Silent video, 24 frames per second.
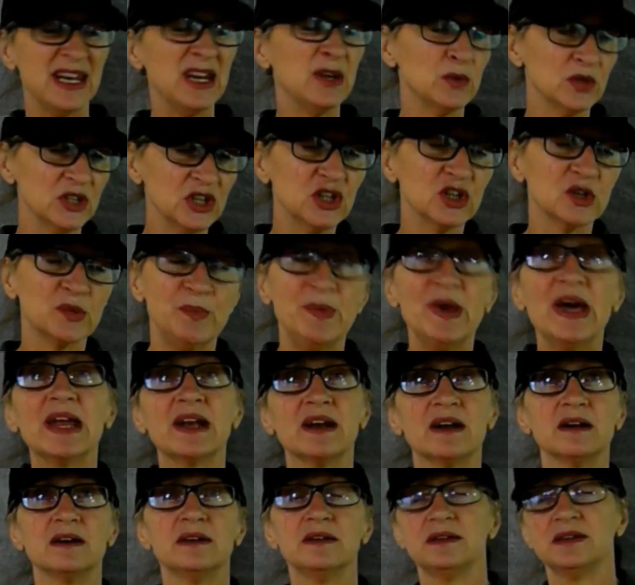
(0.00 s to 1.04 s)
And it will look
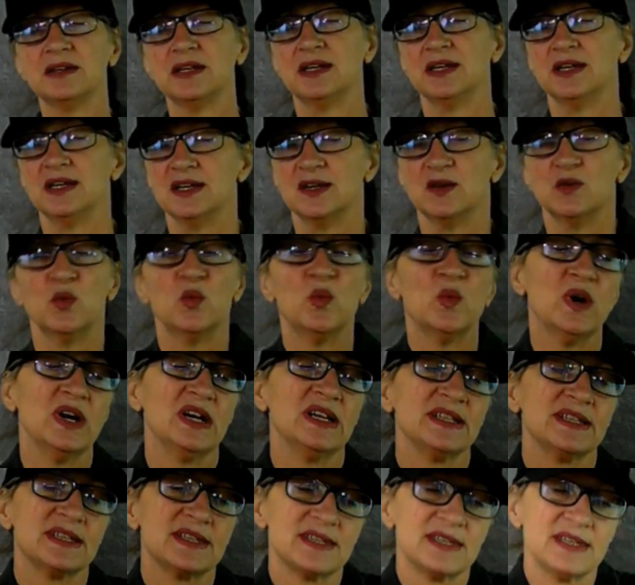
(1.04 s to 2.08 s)
better
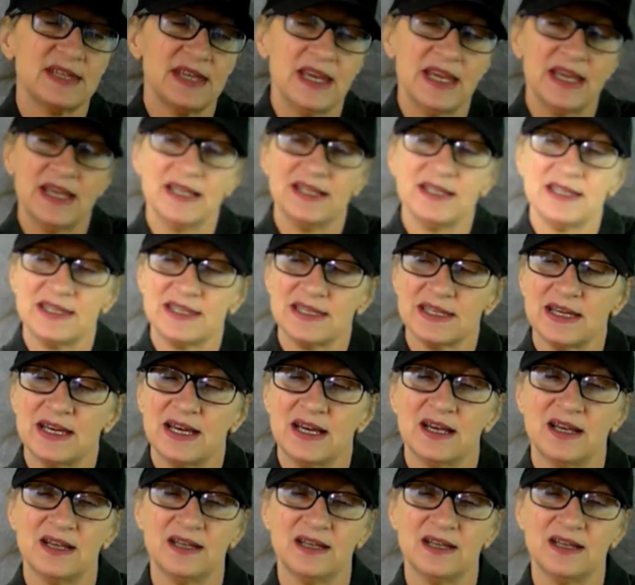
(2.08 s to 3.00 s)
once it's